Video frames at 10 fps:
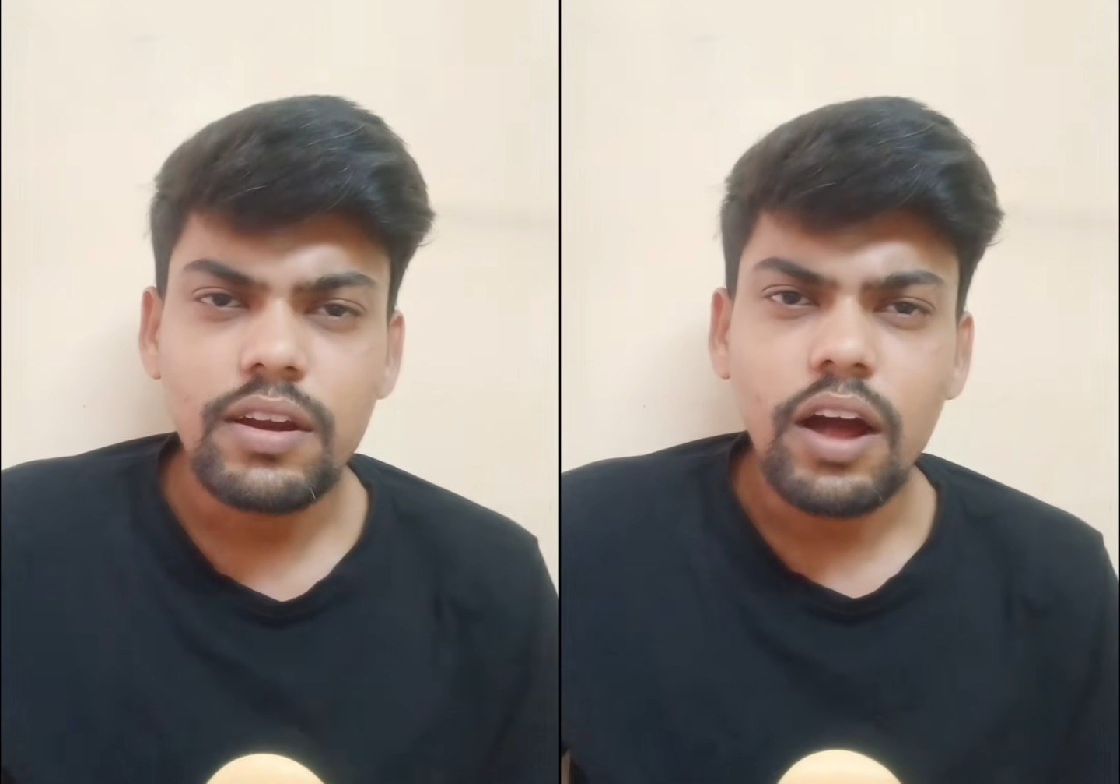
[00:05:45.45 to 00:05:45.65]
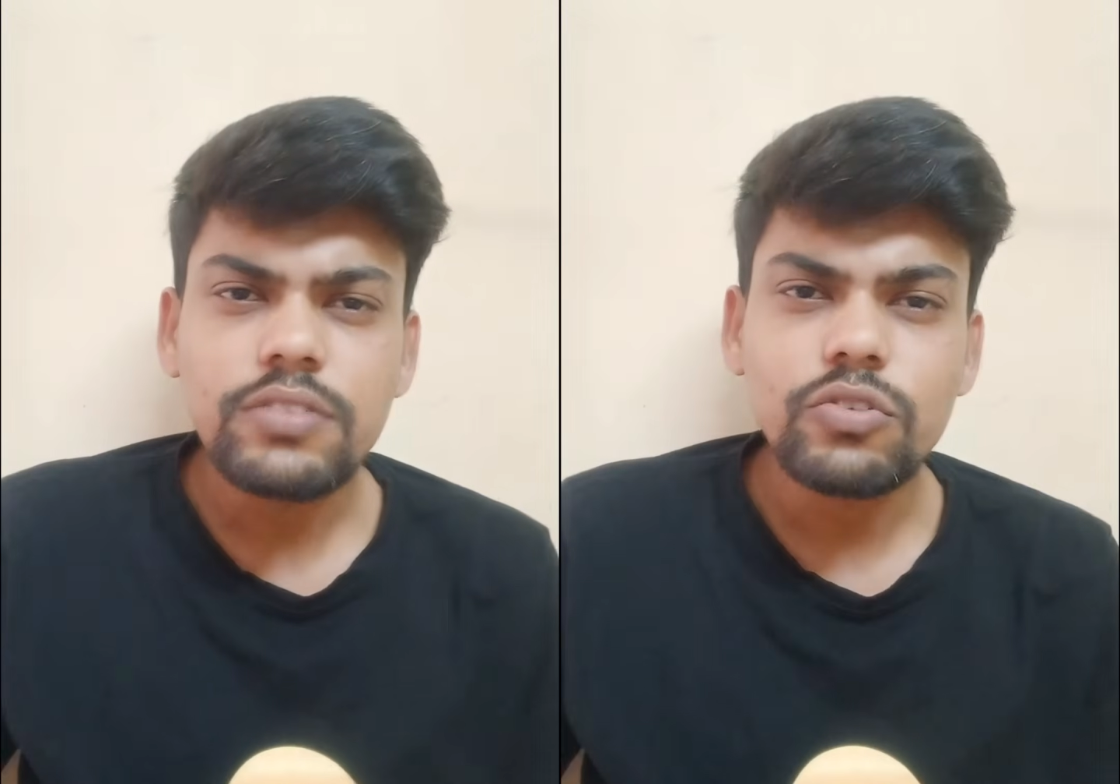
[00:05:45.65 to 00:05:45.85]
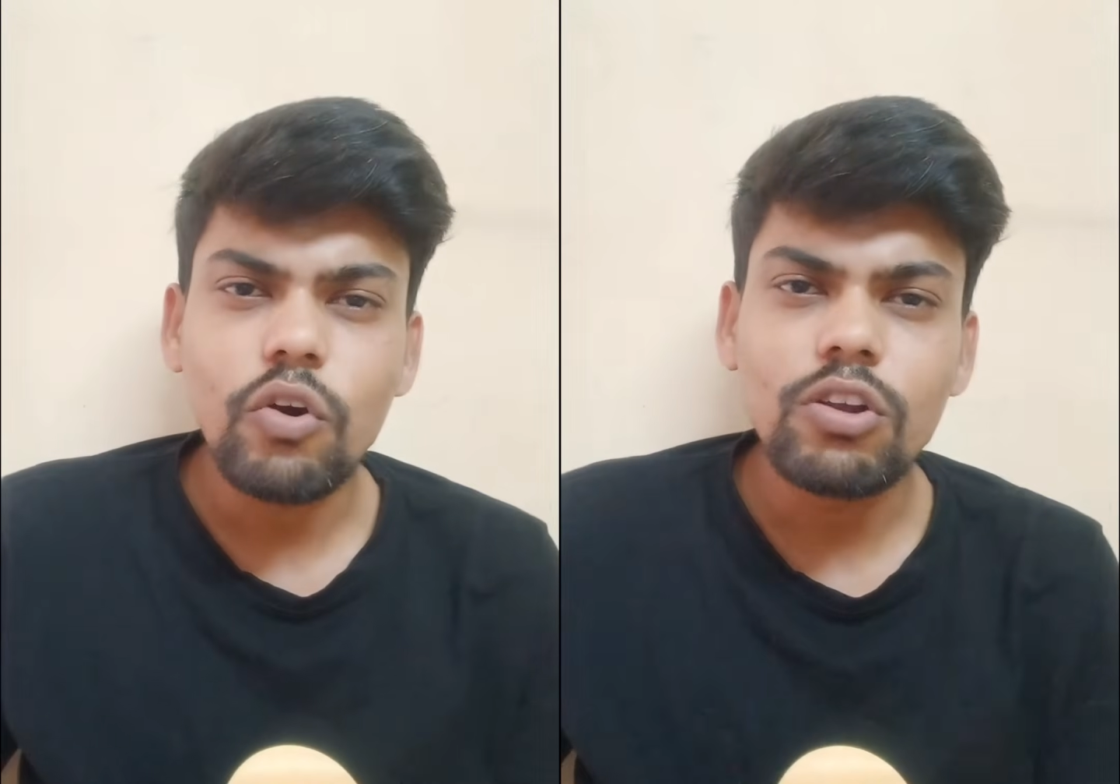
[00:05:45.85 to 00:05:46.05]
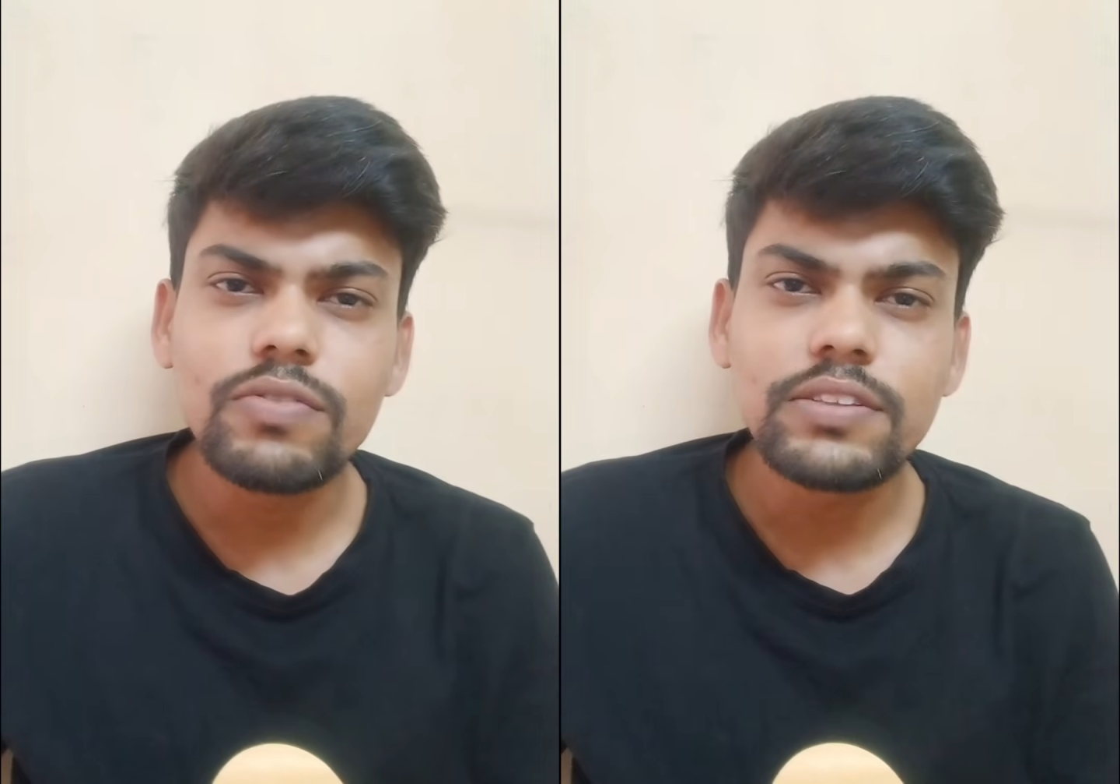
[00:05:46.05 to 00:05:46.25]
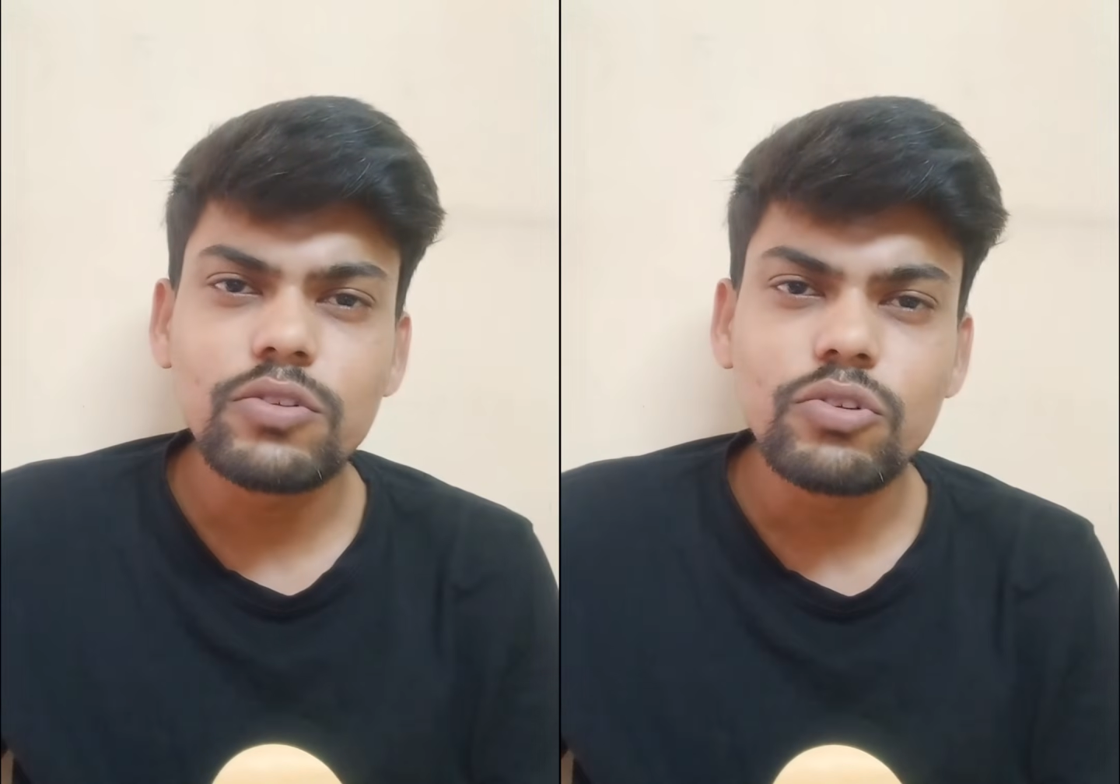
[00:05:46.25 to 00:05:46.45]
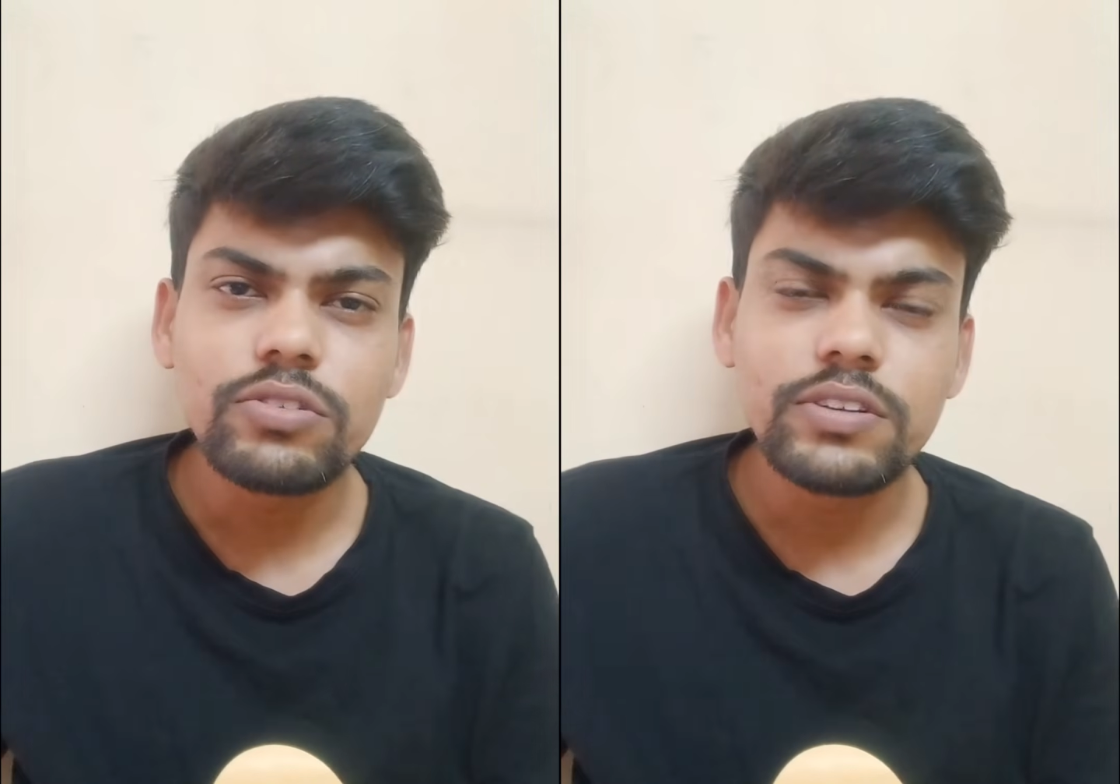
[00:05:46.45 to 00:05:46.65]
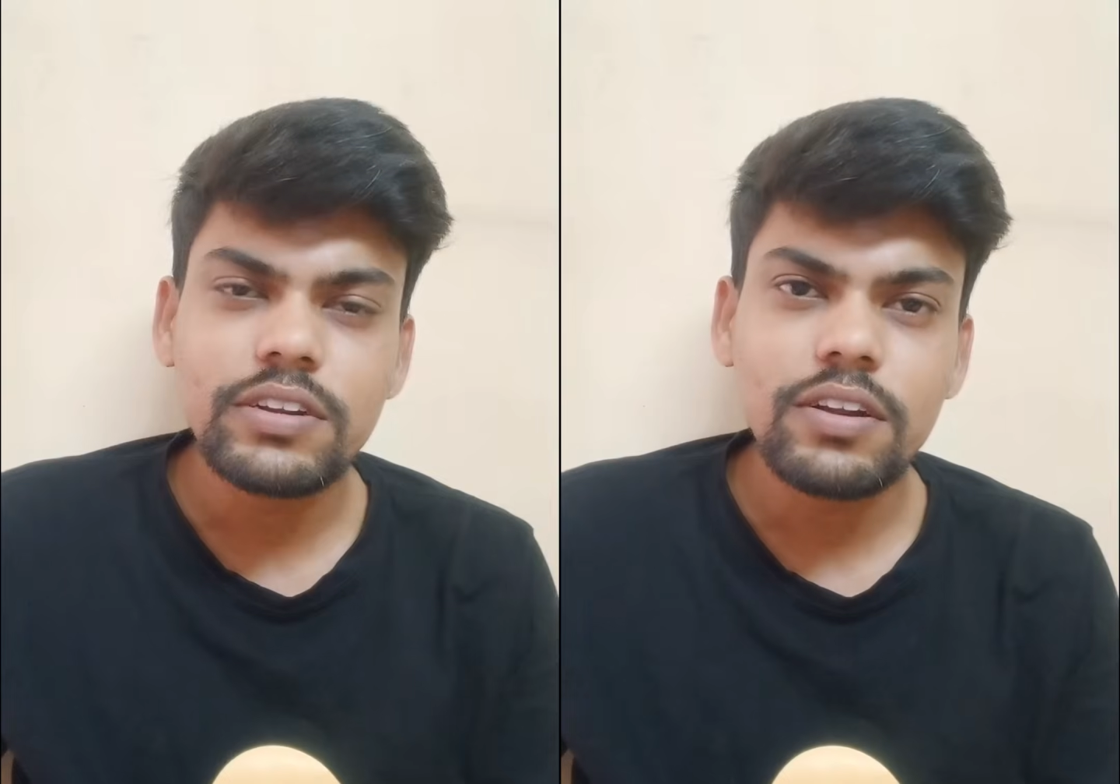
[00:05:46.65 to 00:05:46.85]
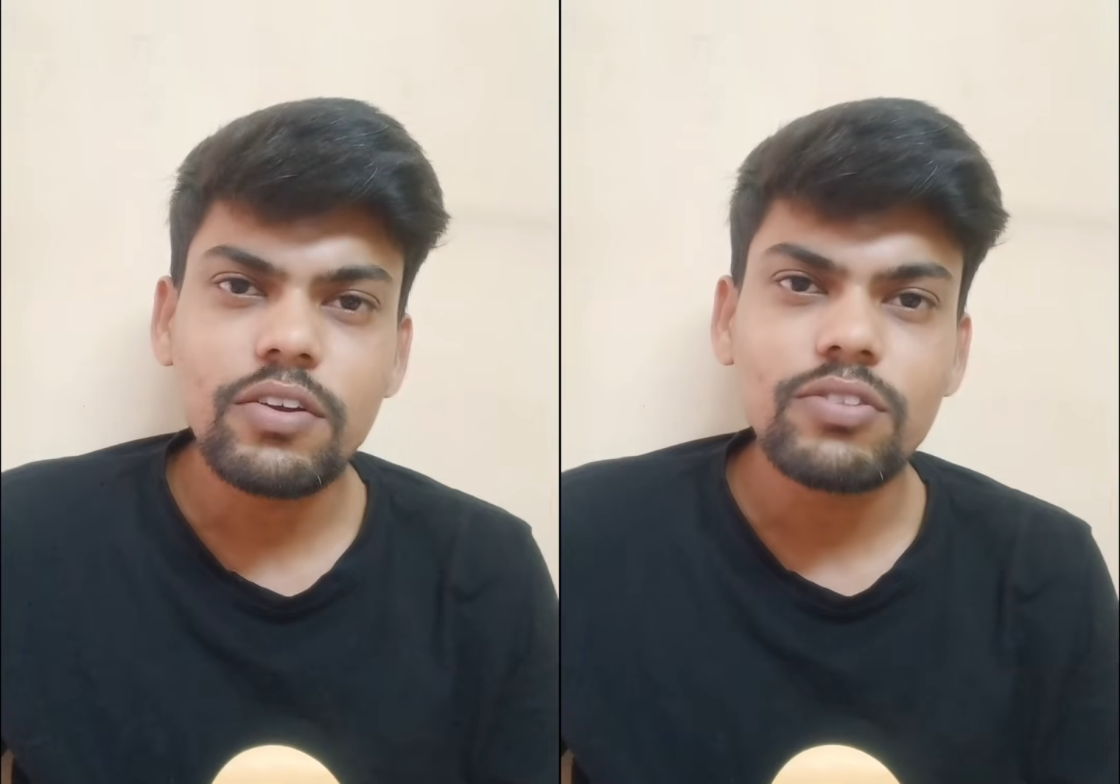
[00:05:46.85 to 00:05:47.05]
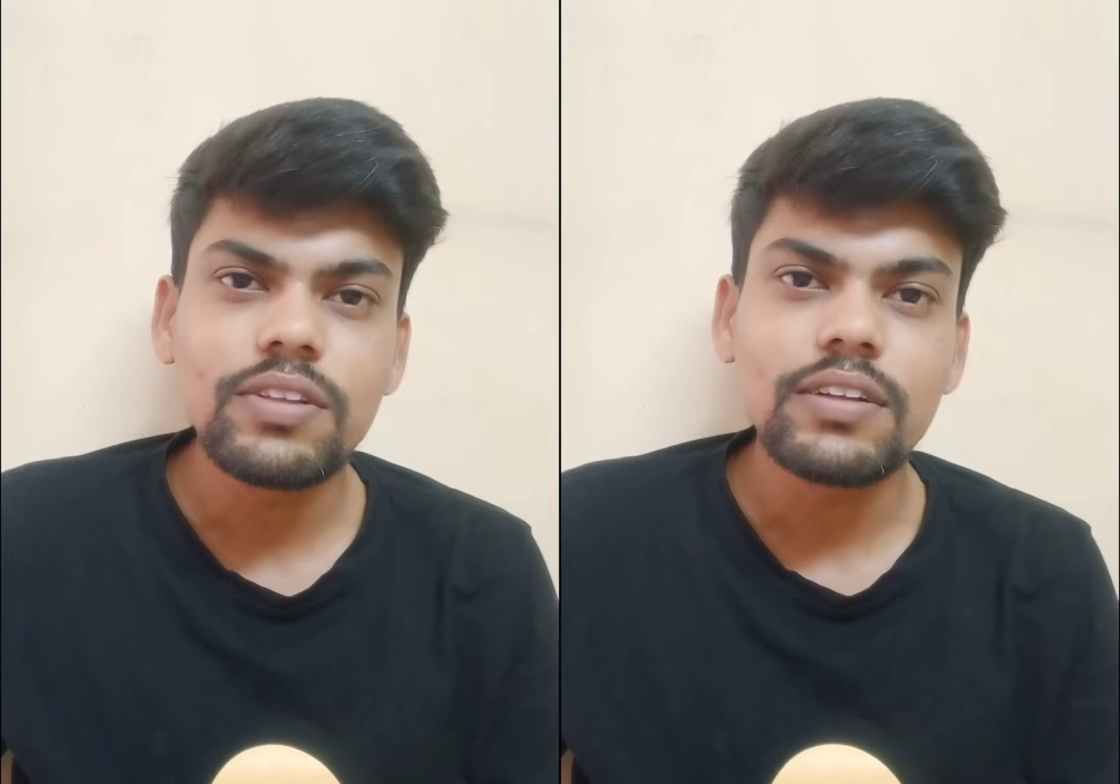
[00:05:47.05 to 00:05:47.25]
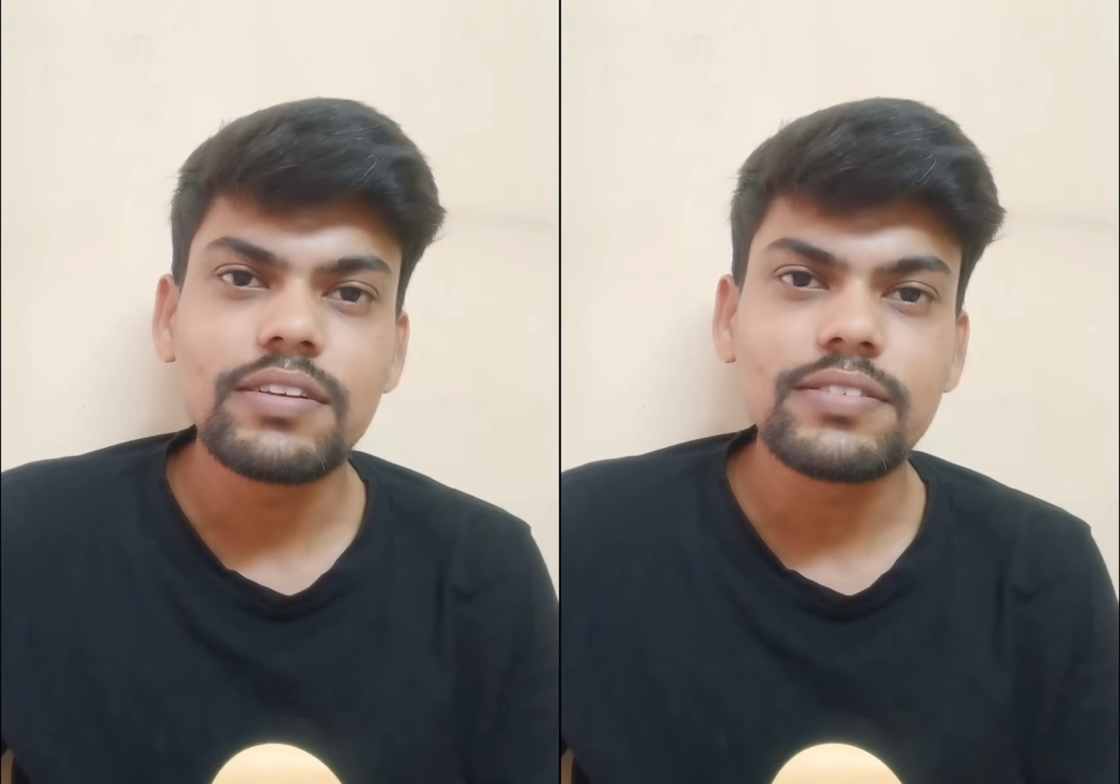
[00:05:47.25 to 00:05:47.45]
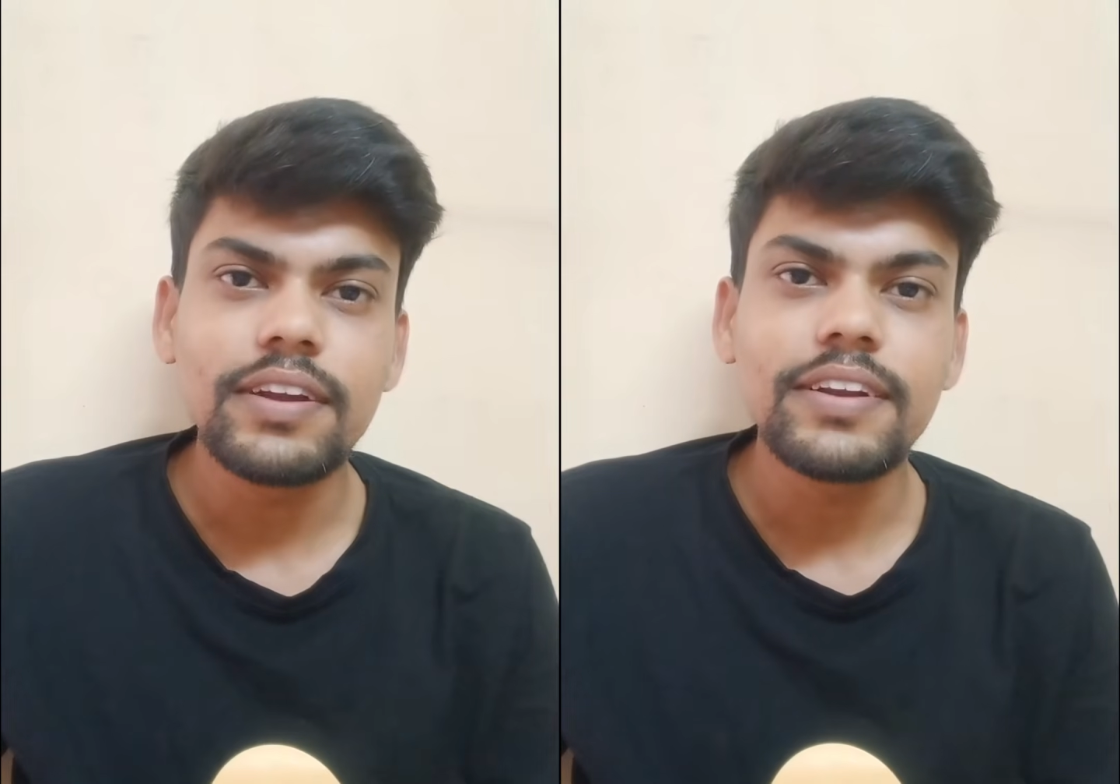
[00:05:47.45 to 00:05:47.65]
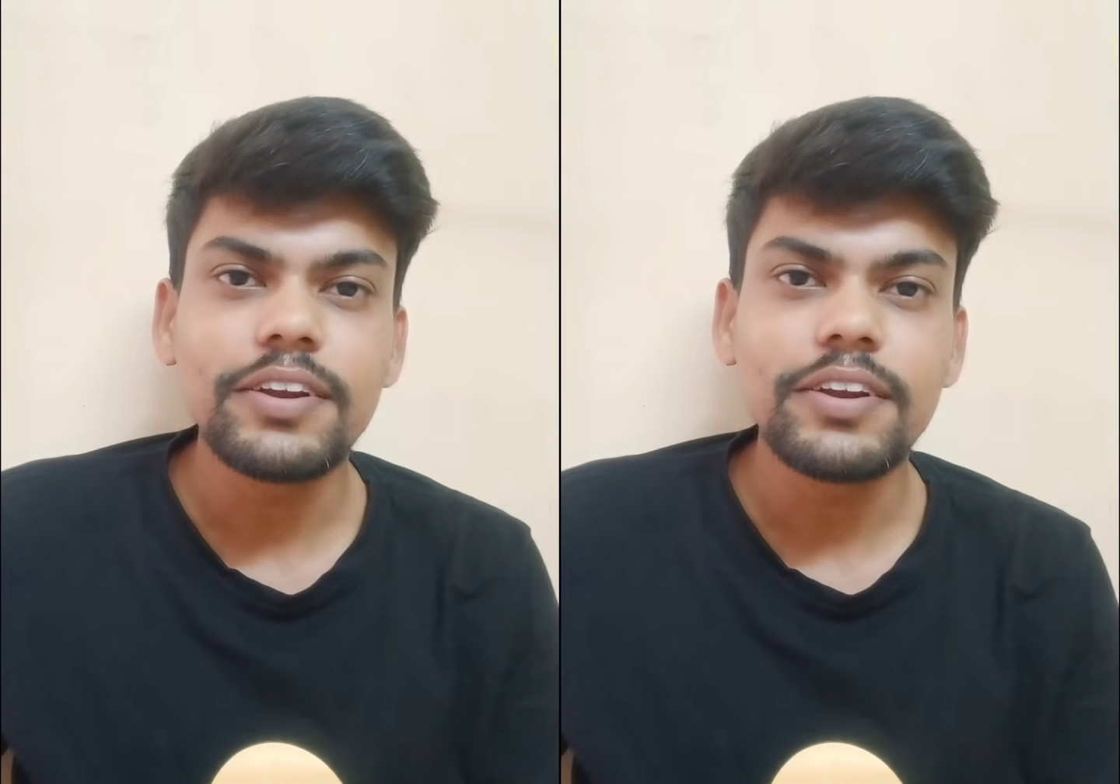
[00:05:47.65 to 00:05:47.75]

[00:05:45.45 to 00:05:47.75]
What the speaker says: Grass always looks greener on the other side,